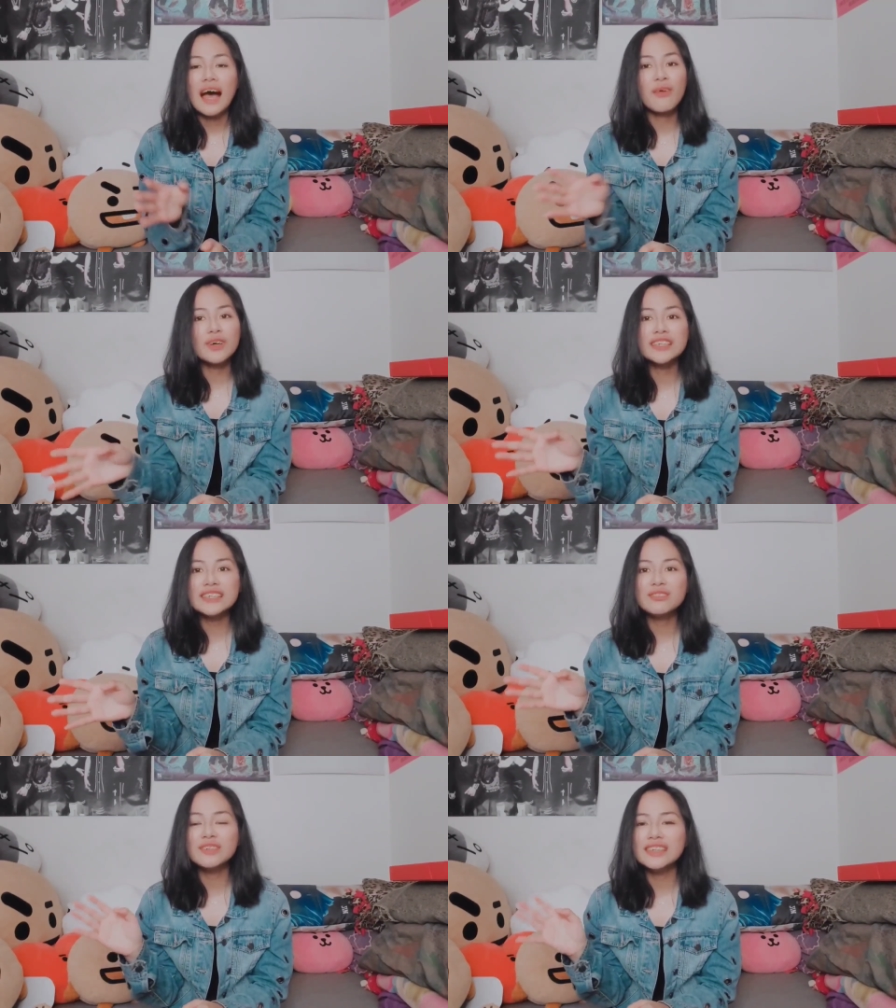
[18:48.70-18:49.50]
I
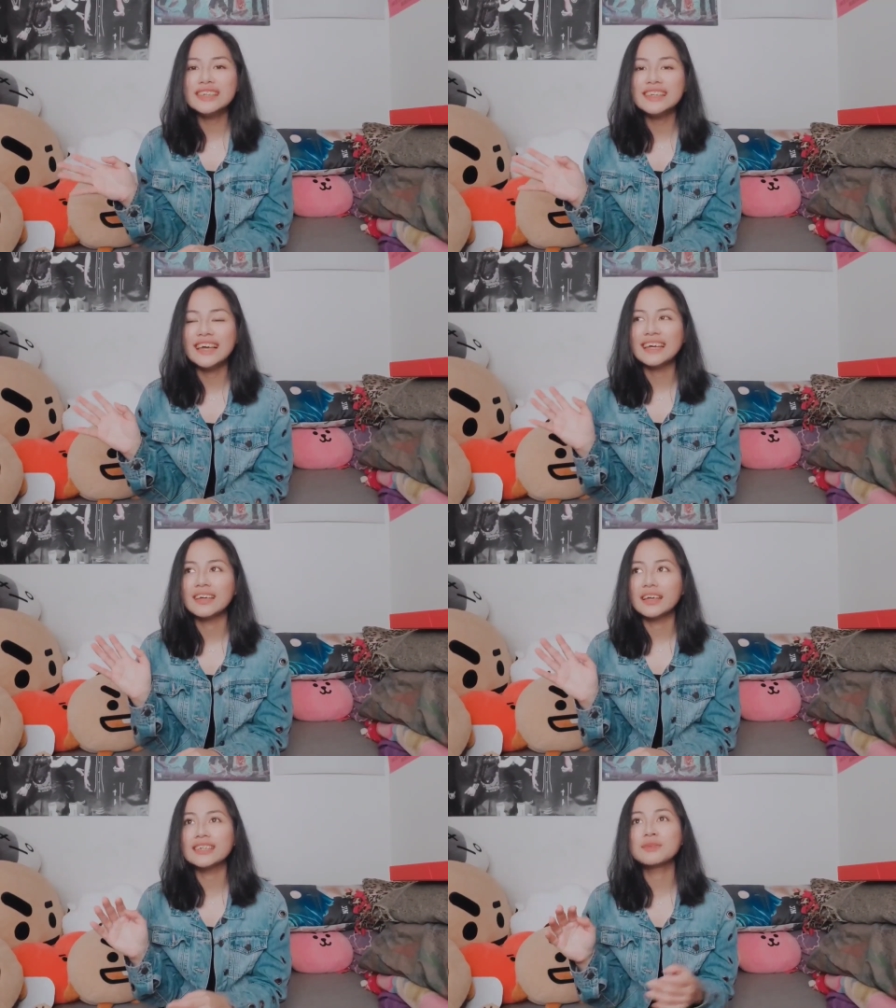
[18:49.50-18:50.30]
wasn't really
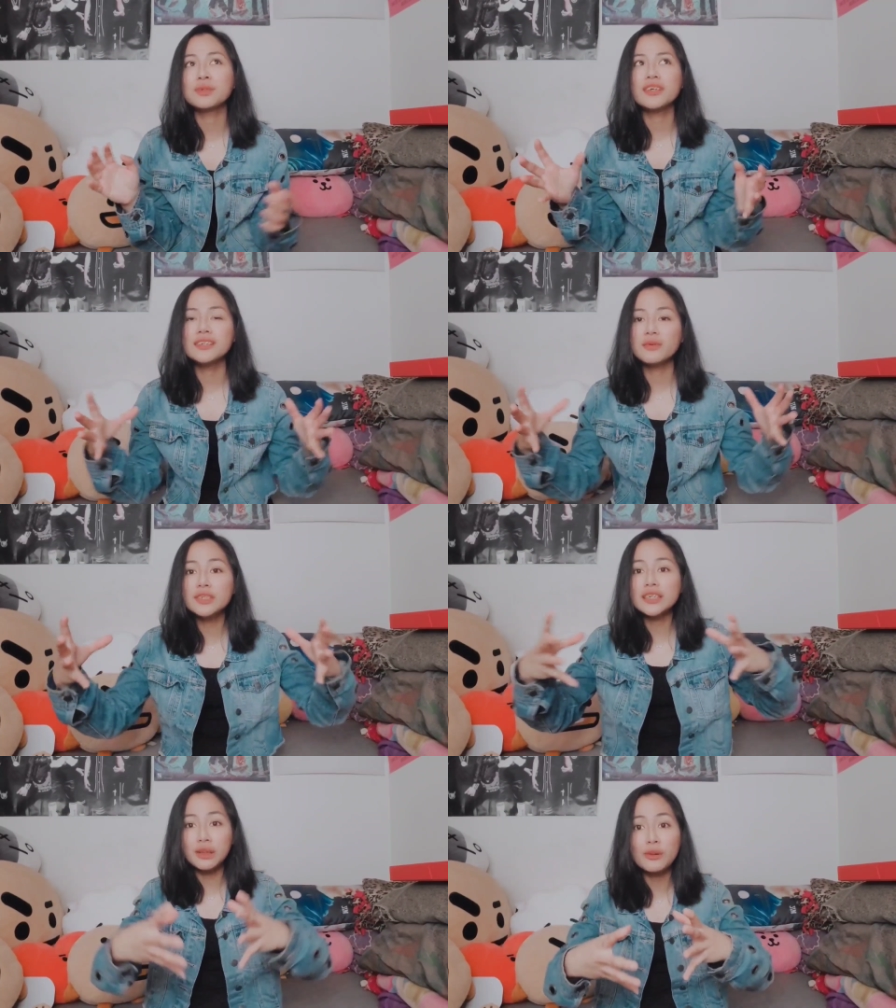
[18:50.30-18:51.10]
like, it's because it
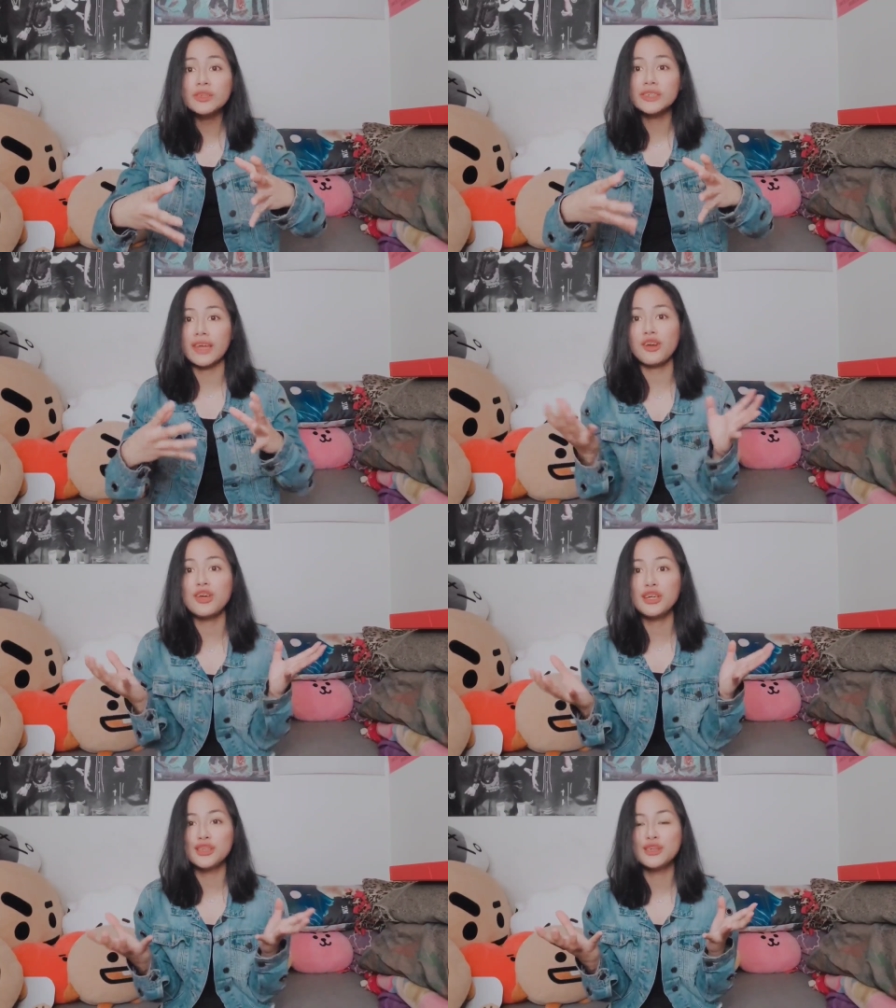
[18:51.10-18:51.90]
was a closed
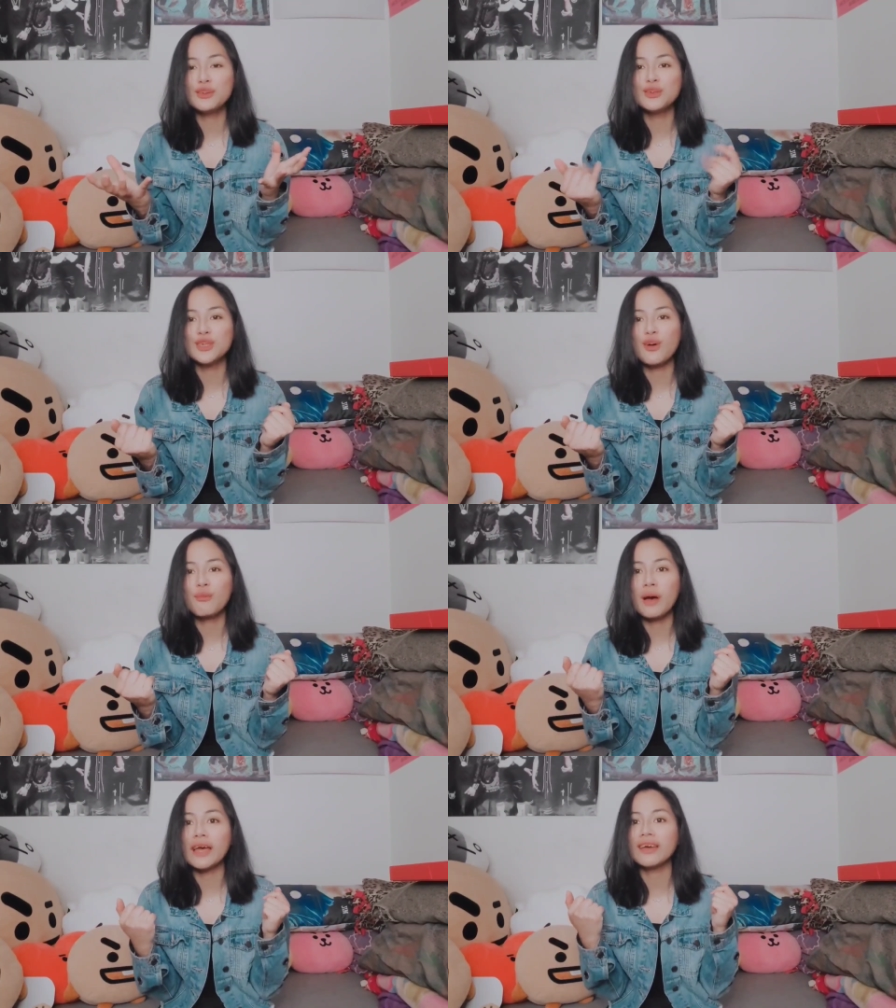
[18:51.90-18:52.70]
area too,
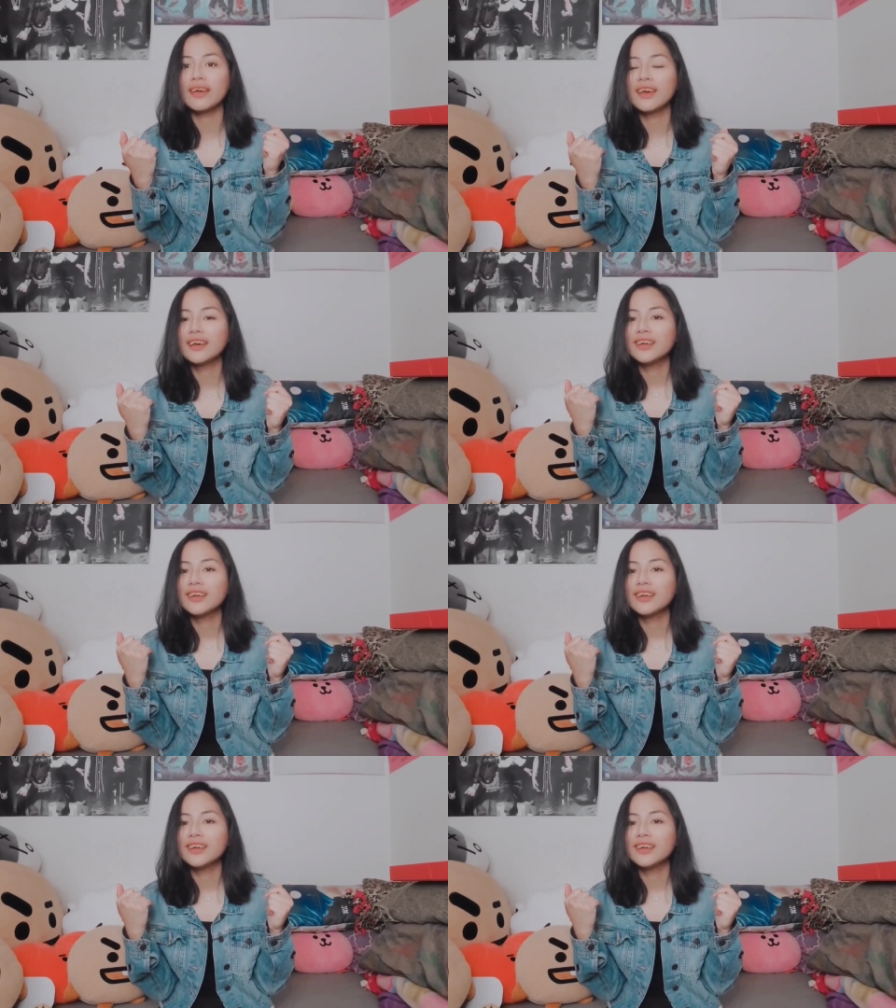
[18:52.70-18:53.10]
so my